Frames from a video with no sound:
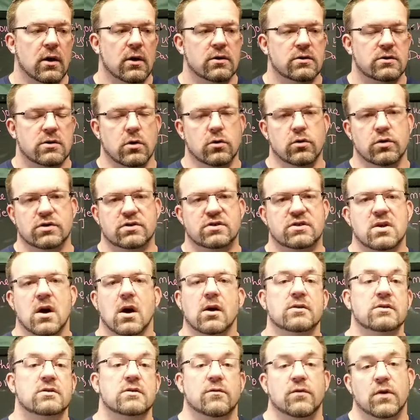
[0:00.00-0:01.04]
So there's
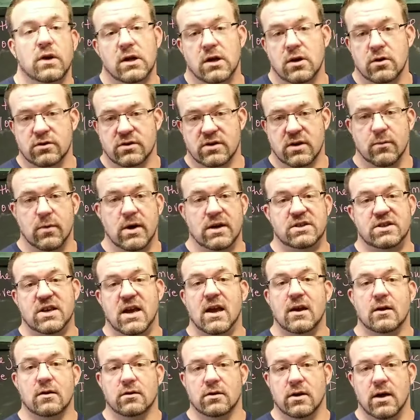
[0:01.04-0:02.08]
tons of videos on my
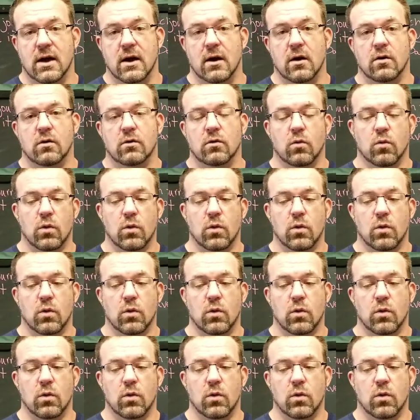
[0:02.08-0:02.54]
channel now